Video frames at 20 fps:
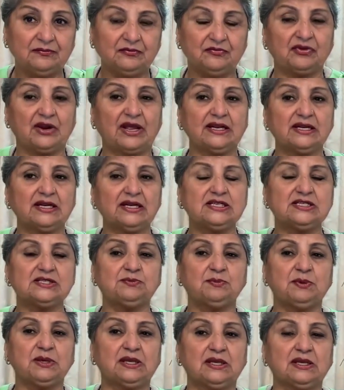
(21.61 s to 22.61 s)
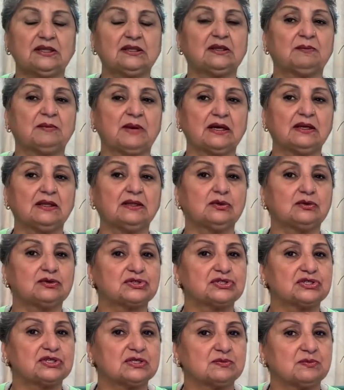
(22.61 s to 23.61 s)
frankly speaking, the Mangal
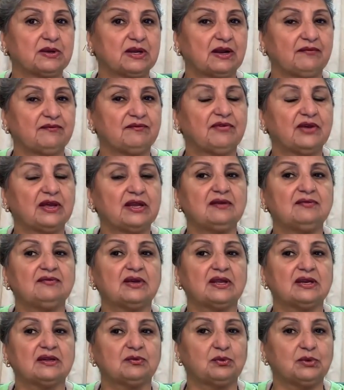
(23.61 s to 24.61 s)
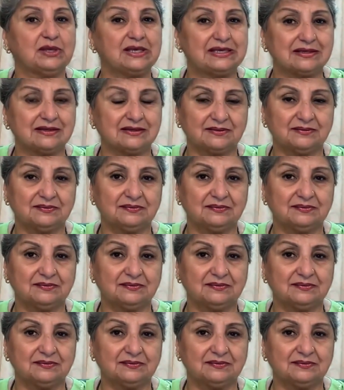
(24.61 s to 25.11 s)
Doshas become very, very weak.